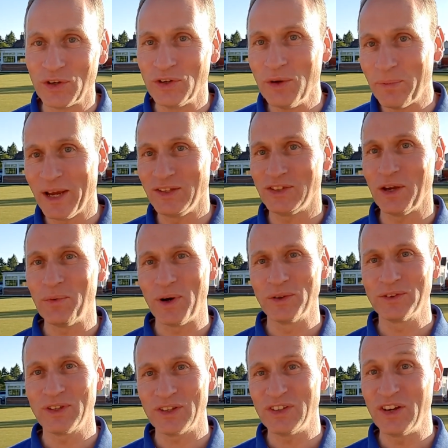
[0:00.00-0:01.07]
You might say, "Well,
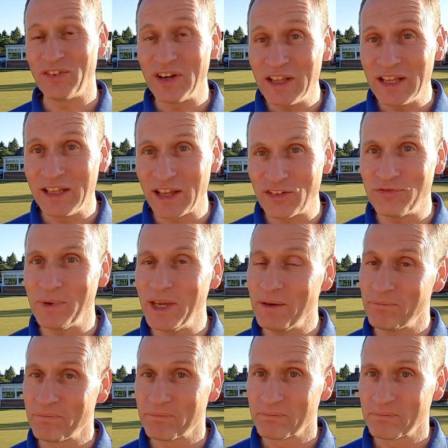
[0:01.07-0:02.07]
does he really love me?"